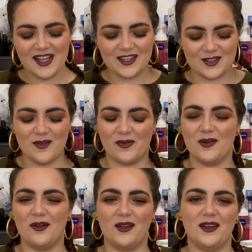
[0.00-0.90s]
So I'll
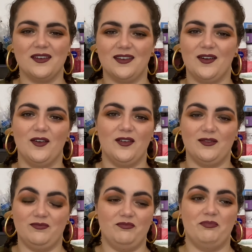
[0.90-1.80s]
probably
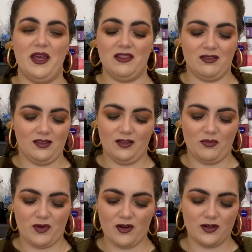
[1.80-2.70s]
bin the
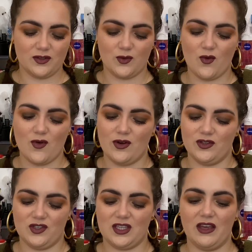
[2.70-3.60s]
products or
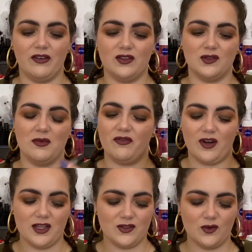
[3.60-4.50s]
just give it to my
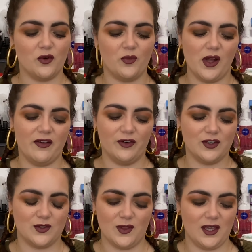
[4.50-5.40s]
friends or whatever
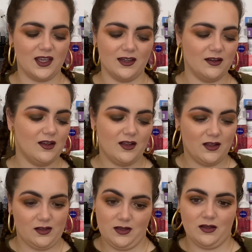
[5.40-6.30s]
so they can
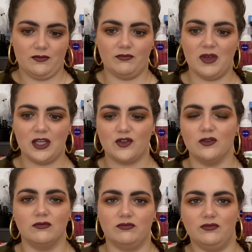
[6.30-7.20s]
make
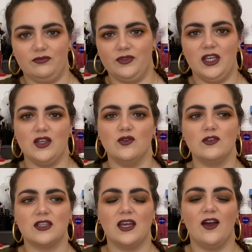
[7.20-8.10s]
sure they
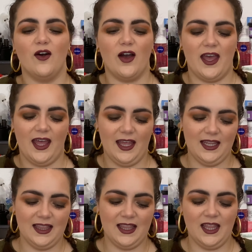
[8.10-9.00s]
use it.
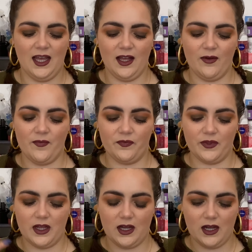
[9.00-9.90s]
And
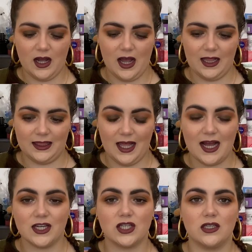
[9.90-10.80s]
the
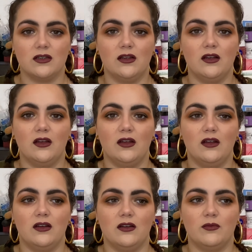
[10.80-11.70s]
lash
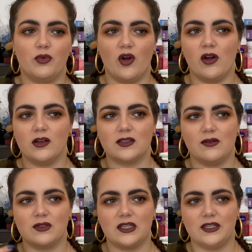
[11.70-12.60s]
products, I
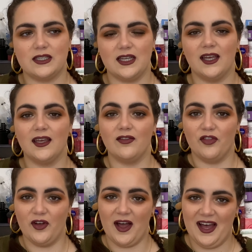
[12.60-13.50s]
was gonna say, the